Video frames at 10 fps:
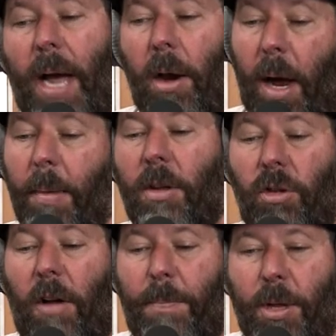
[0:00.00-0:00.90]
out. I'm gonna
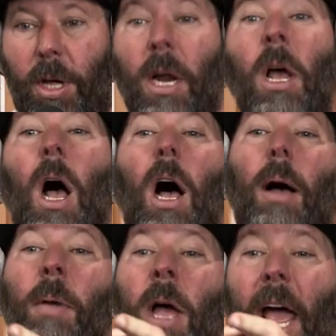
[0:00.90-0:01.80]
soft pitch it.
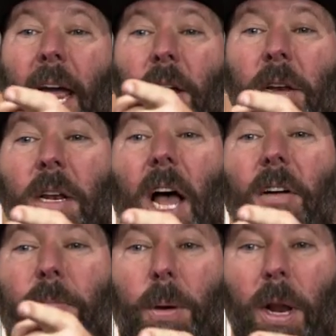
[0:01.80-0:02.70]
Um, hey
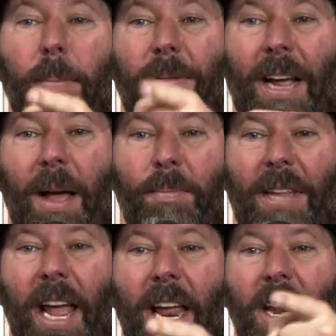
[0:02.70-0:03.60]
Nadav, pull up top
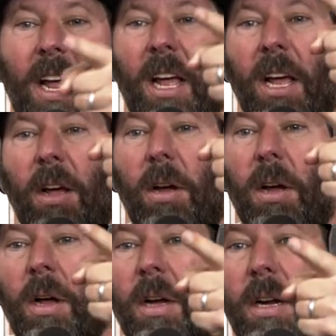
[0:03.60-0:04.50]
ten
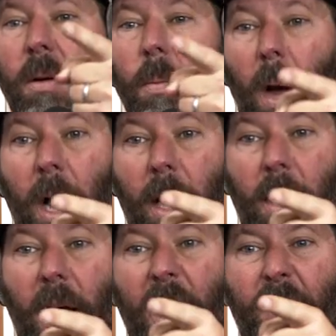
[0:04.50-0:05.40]
uh
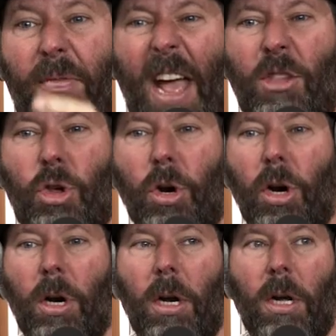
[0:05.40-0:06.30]

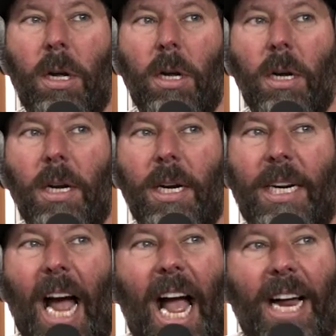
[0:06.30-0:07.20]
adventure
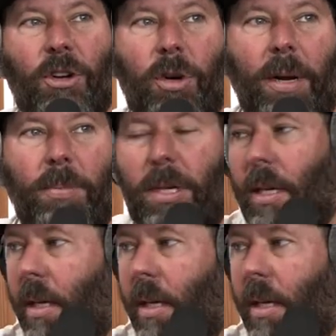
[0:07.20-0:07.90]
guy trips.